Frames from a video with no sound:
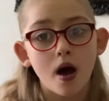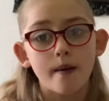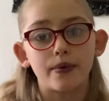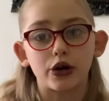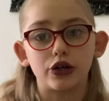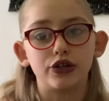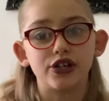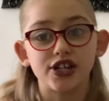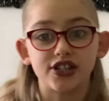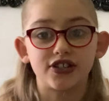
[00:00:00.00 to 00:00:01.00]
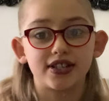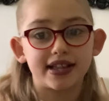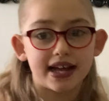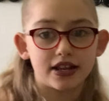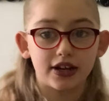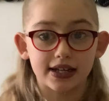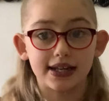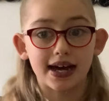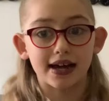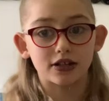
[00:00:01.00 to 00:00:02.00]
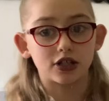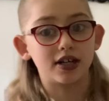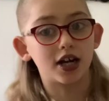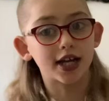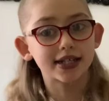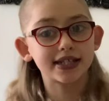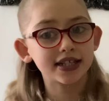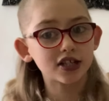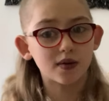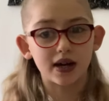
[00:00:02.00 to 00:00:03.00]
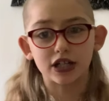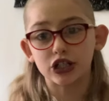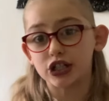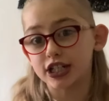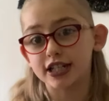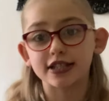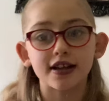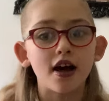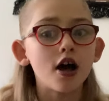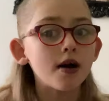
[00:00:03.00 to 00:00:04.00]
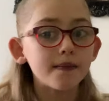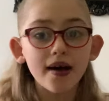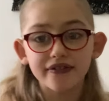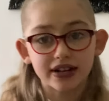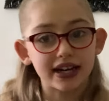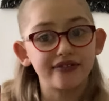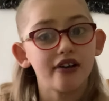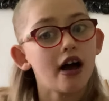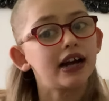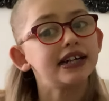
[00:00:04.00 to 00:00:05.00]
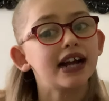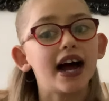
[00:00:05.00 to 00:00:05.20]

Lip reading: because then you can actually like see the questions perfectly fine,